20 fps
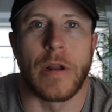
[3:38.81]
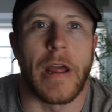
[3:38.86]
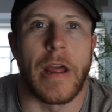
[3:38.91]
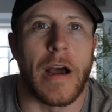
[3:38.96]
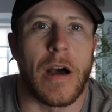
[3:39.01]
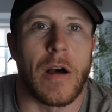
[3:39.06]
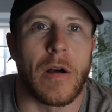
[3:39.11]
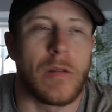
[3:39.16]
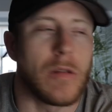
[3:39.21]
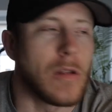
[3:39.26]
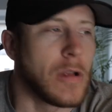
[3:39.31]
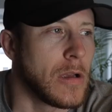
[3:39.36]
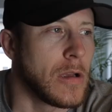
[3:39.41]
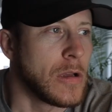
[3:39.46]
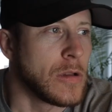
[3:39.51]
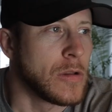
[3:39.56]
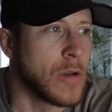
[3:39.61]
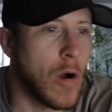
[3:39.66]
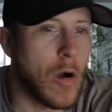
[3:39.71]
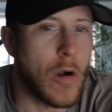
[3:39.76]
Now,
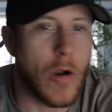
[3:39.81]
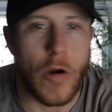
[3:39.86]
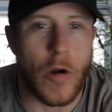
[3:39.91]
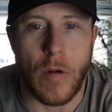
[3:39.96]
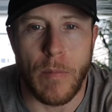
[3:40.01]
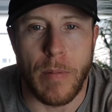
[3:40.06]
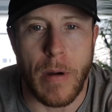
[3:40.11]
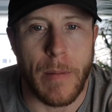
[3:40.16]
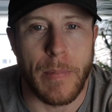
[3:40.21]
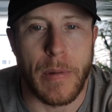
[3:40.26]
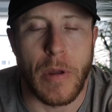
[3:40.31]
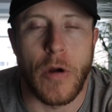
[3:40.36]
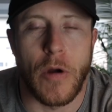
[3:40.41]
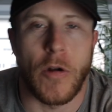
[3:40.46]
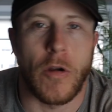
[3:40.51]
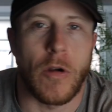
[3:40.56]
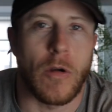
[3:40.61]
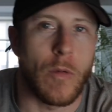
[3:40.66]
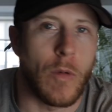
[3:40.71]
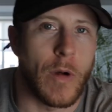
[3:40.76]
dog owner, puppy
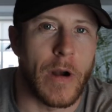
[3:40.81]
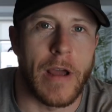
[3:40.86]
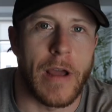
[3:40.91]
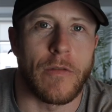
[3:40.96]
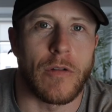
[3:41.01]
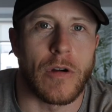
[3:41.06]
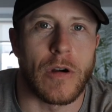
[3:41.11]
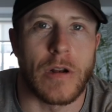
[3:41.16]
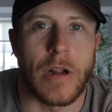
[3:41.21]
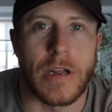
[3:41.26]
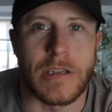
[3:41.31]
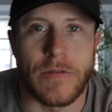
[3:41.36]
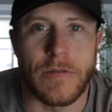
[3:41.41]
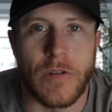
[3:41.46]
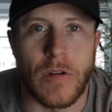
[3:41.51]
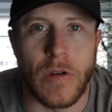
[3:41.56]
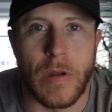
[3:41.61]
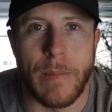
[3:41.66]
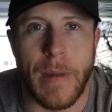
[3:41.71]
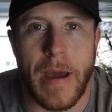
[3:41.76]
owner, whatever, doesn't
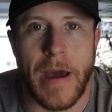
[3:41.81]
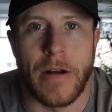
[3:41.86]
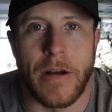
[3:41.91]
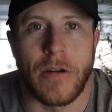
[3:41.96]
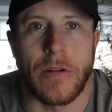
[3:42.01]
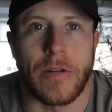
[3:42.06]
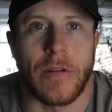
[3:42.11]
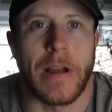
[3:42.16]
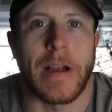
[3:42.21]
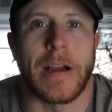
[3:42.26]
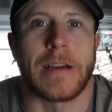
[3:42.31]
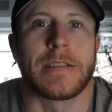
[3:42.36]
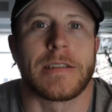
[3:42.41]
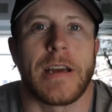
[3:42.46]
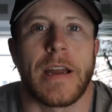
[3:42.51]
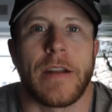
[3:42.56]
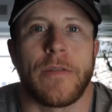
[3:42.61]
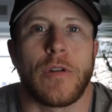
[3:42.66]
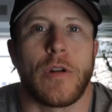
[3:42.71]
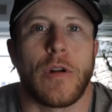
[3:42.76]
really matter. Like I
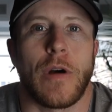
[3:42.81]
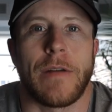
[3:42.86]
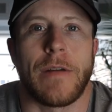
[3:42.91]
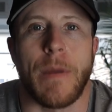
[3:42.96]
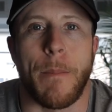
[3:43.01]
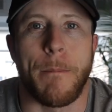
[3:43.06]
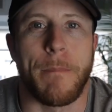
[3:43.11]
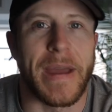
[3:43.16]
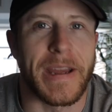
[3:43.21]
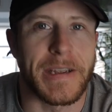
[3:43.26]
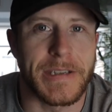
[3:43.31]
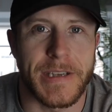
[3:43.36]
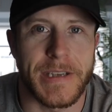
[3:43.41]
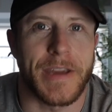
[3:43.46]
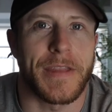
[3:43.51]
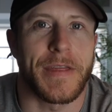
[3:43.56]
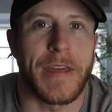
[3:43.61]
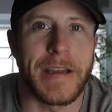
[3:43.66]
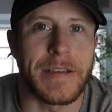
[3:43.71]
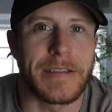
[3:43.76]
said, if you don't have the
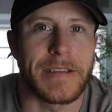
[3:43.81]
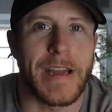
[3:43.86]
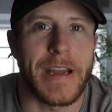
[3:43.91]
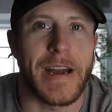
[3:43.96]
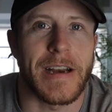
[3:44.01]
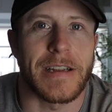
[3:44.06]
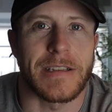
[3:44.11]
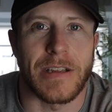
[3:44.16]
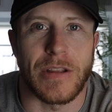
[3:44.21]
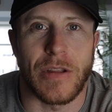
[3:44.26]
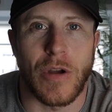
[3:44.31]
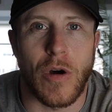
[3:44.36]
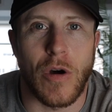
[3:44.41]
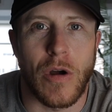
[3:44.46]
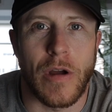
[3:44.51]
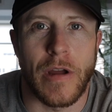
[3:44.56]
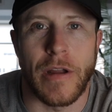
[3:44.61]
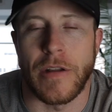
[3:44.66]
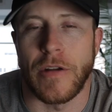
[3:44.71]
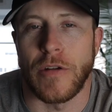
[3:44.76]
basic things down as a
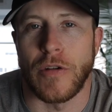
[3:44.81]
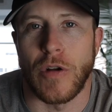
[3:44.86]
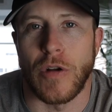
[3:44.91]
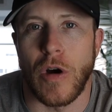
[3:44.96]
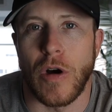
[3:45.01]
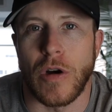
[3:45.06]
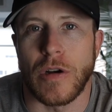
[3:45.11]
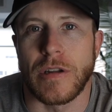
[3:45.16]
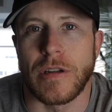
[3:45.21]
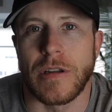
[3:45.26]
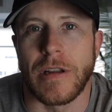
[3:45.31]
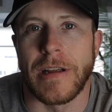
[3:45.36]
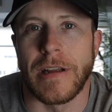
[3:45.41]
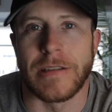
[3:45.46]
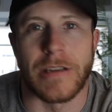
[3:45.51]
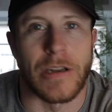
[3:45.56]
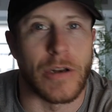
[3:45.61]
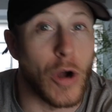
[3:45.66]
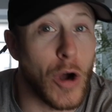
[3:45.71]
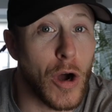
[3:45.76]
dog and your dog
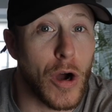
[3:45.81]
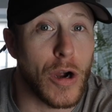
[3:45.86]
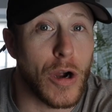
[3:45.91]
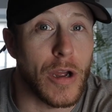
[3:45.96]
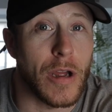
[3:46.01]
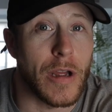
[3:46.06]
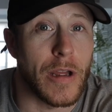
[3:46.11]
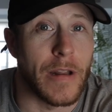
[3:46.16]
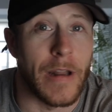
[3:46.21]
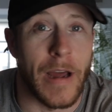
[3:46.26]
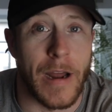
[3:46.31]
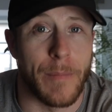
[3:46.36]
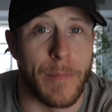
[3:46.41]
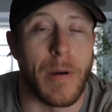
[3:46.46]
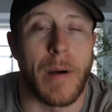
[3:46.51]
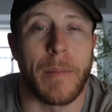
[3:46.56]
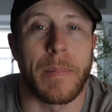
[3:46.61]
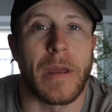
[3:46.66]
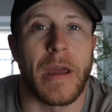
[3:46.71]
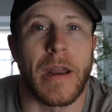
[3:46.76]
is a dog, not a
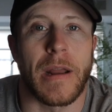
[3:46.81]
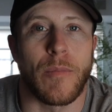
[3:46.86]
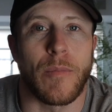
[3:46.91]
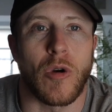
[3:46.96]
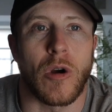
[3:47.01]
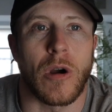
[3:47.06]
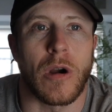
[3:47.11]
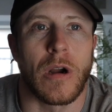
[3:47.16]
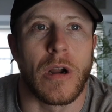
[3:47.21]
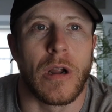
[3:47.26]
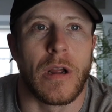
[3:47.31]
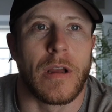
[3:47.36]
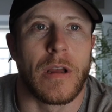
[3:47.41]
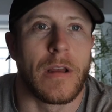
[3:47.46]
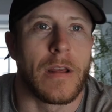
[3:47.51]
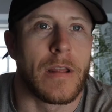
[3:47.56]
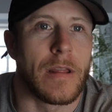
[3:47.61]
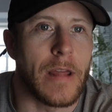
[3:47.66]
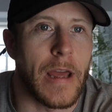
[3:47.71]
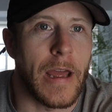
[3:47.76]
puppy anymore,
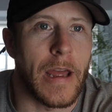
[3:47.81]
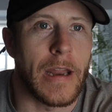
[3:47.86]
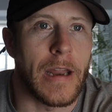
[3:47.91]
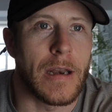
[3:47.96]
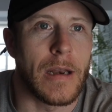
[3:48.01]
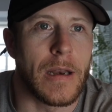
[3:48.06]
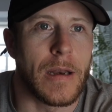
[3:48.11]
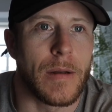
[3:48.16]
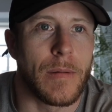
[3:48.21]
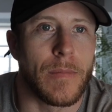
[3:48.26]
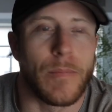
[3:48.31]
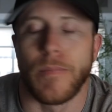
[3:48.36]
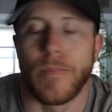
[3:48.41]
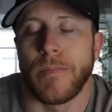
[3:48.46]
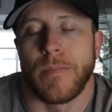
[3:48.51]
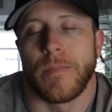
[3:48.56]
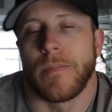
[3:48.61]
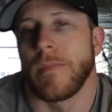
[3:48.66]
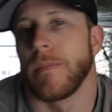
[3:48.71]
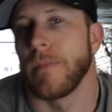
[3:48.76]
then,
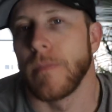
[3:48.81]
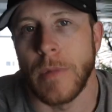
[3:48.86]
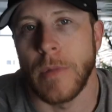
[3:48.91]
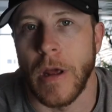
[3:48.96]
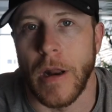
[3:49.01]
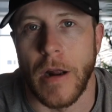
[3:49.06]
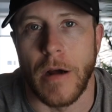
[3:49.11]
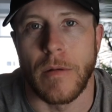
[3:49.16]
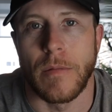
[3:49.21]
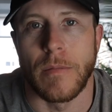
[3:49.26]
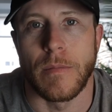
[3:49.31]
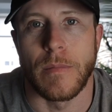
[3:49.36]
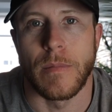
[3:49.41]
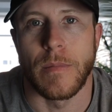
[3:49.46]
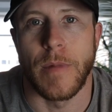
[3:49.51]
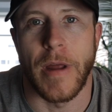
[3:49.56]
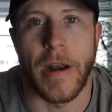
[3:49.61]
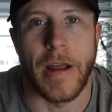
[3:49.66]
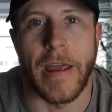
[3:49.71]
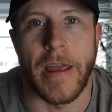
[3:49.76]
you know,
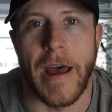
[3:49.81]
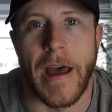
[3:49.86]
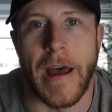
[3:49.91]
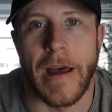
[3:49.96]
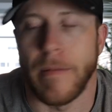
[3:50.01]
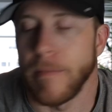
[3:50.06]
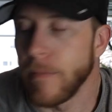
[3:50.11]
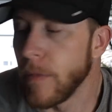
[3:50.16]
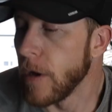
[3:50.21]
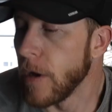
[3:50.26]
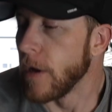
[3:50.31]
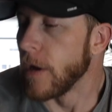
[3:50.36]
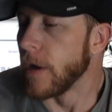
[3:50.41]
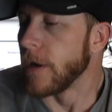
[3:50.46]
get a cat.